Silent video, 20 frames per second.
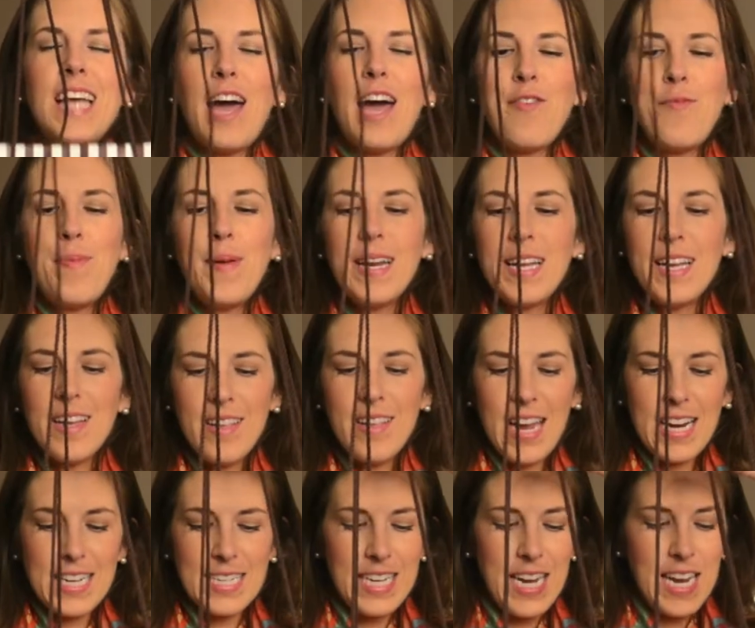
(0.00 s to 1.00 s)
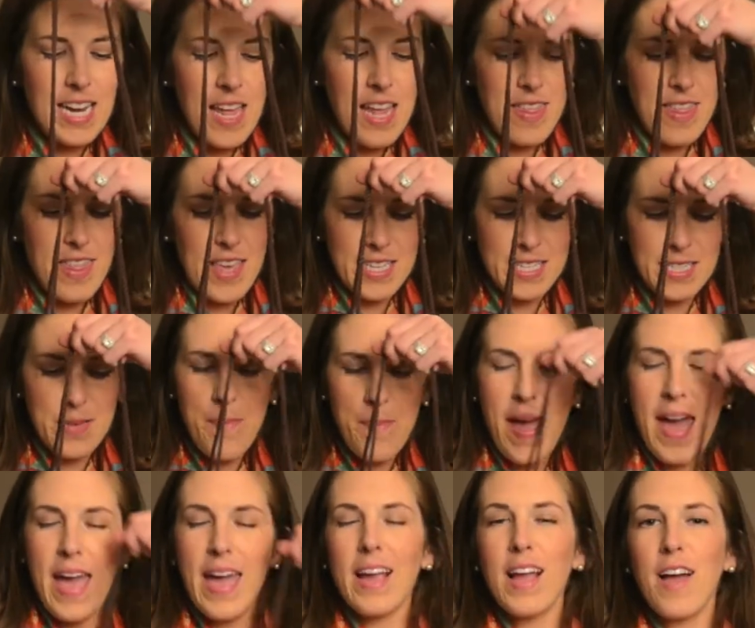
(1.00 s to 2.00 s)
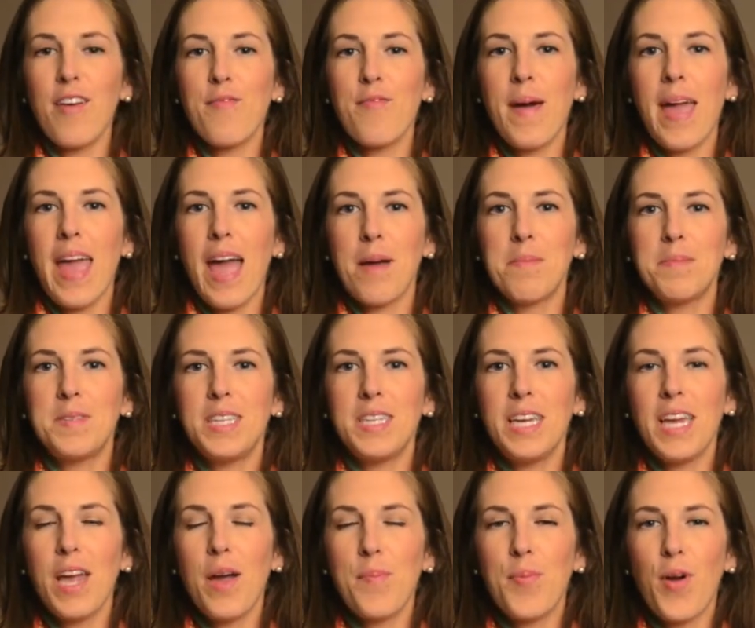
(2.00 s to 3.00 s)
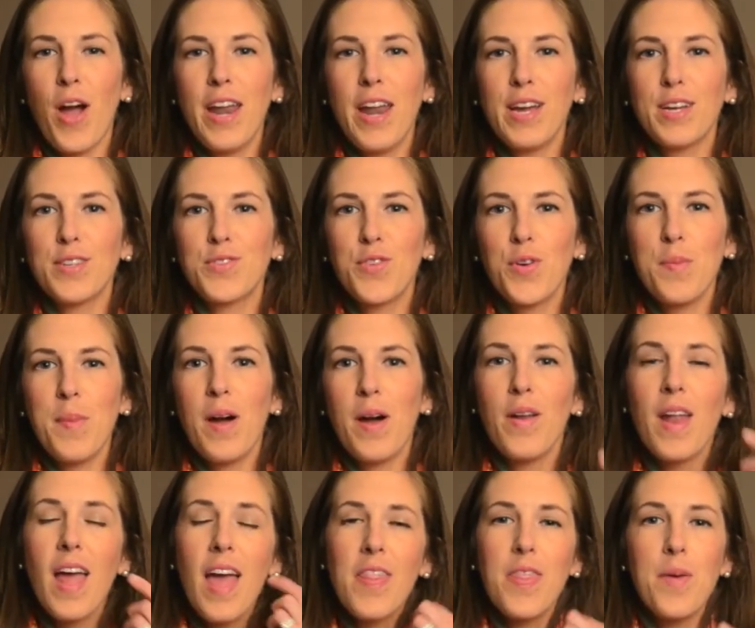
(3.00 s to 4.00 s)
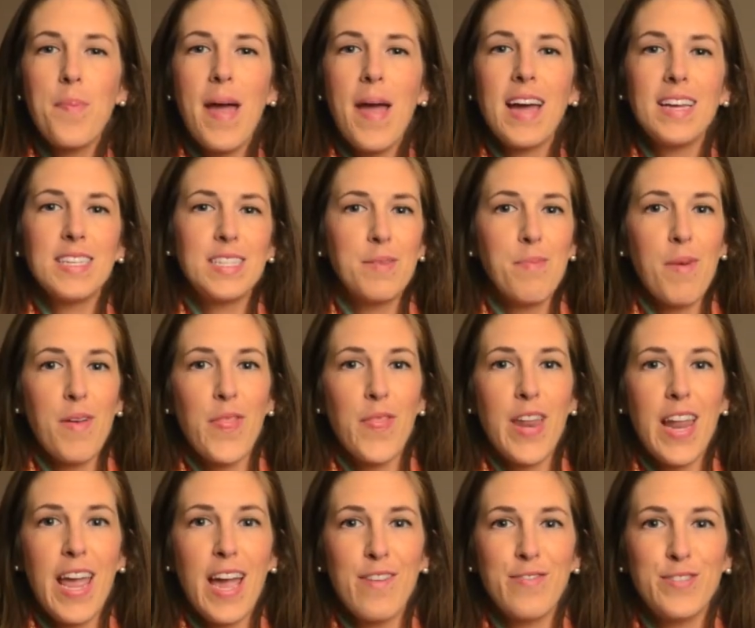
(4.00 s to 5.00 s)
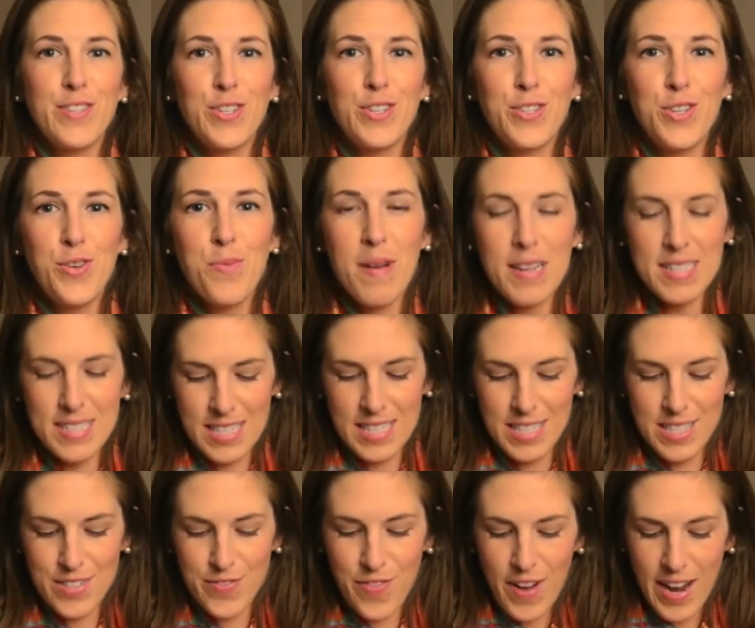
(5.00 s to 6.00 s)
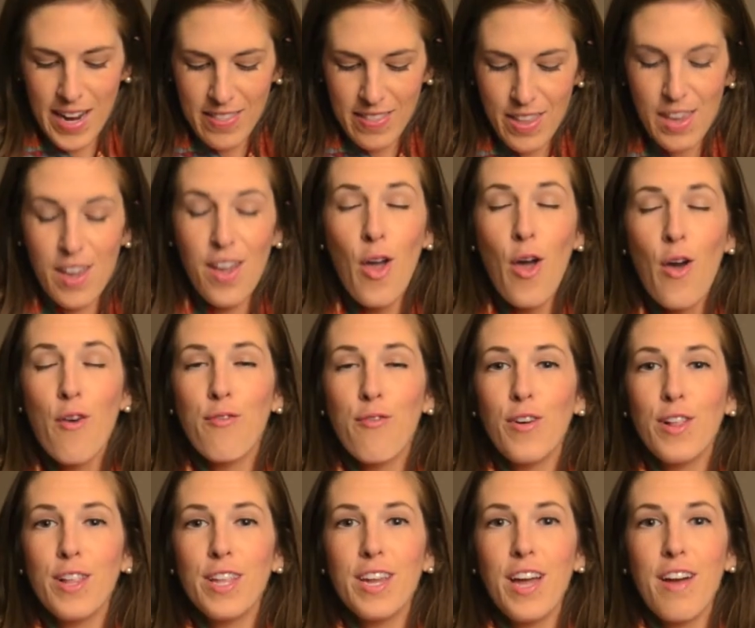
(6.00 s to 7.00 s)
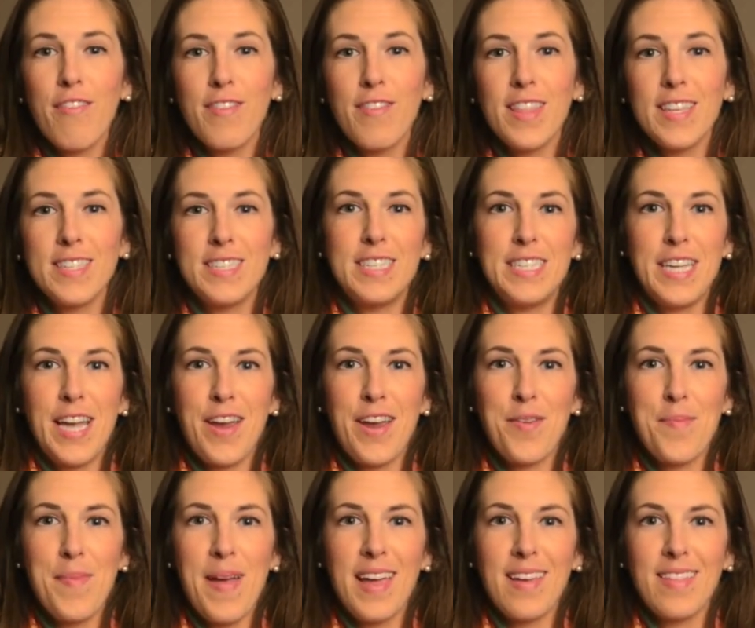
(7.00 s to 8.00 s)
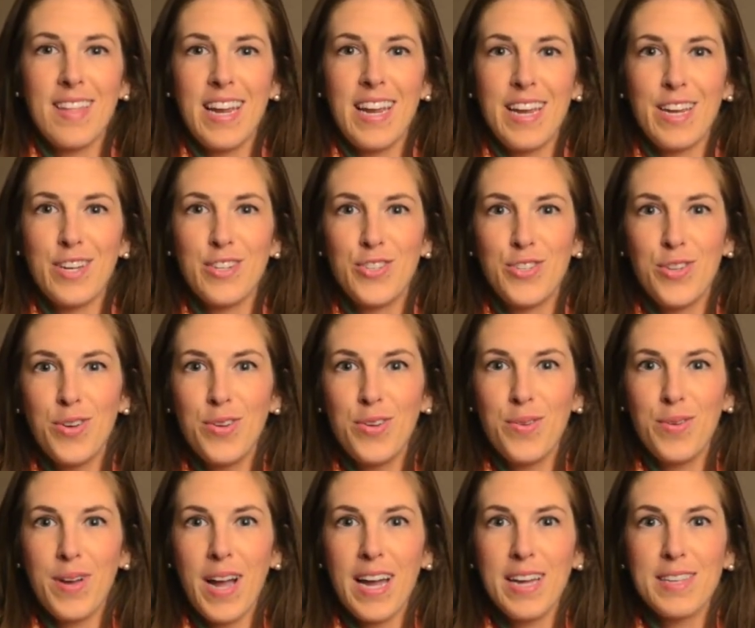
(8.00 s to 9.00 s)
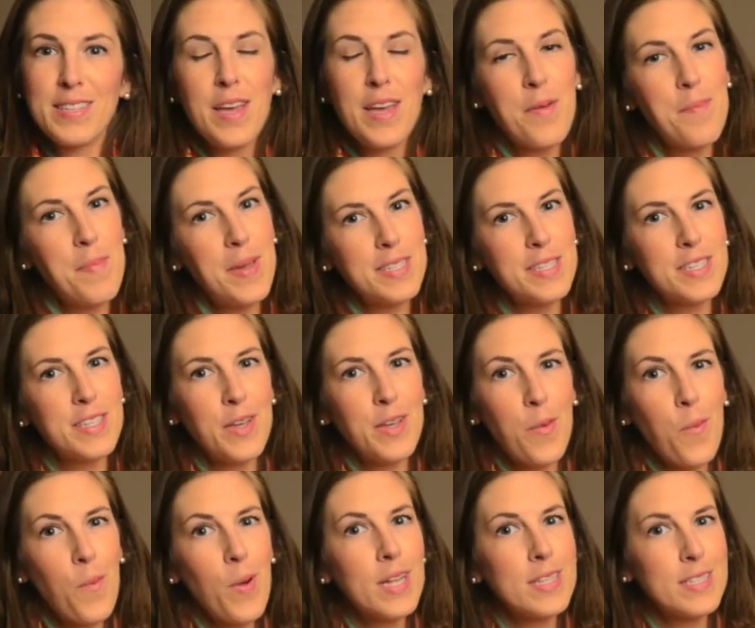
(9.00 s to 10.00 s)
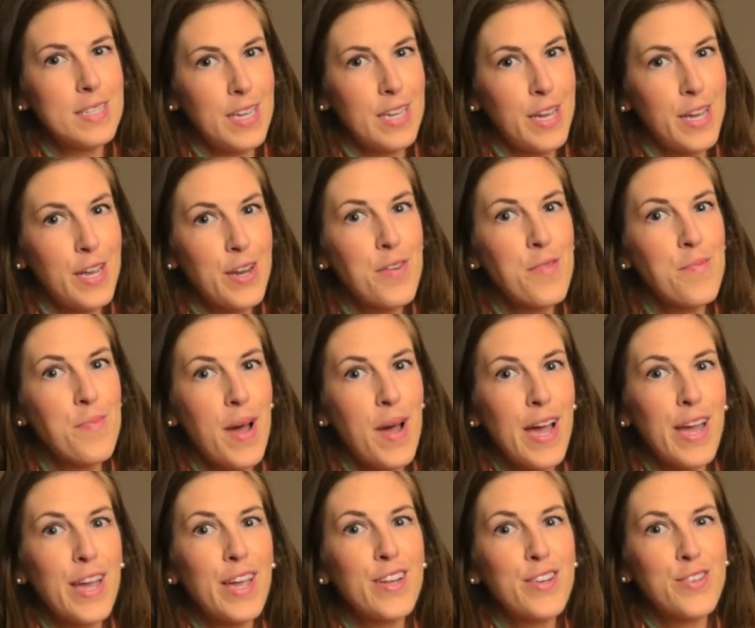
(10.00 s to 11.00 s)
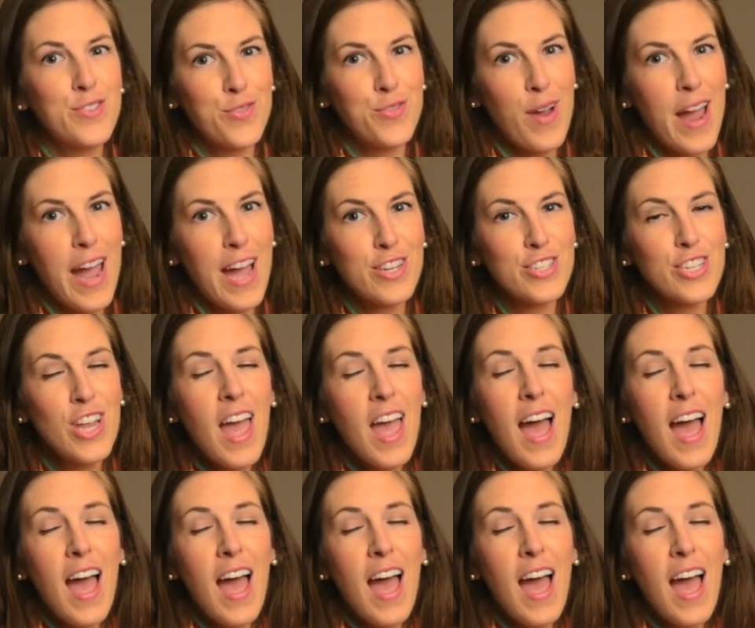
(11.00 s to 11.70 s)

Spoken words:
I've been collecting this bag of my empty products for about the past month and a half to 2 months, and it's finally full enough in this entire bag that I can show you guys basically what's in my trash.